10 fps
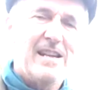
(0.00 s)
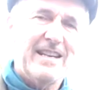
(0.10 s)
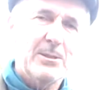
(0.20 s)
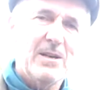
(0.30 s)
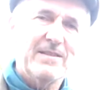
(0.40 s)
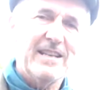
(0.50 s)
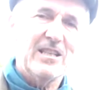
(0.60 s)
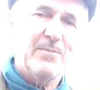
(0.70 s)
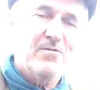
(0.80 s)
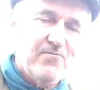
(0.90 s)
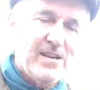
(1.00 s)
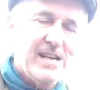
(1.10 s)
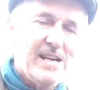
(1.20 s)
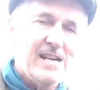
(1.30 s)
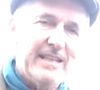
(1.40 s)
5 days it's been
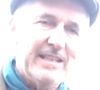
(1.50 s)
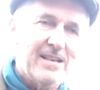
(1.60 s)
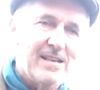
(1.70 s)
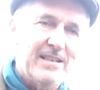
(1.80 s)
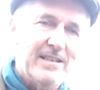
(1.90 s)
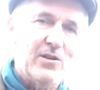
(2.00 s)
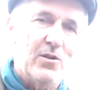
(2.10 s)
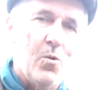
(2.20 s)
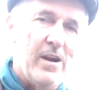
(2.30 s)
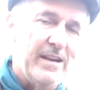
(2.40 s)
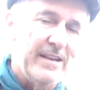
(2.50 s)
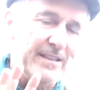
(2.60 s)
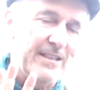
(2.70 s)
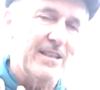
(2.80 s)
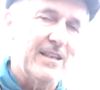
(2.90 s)
really silent, quiet, and
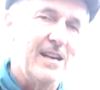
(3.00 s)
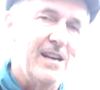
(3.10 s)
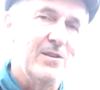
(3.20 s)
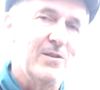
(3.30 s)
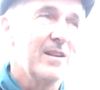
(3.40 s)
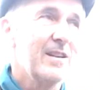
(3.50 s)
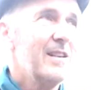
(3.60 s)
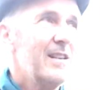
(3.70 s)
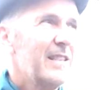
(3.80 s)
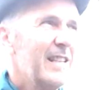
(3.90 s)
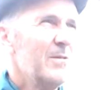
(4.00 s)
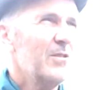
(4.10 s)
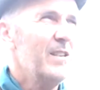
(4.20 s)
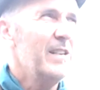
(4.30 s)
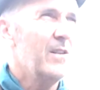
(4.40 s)
slow. It's
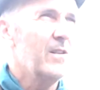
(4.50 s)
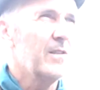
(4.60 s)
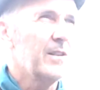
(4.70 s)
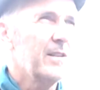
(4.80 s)
really odd.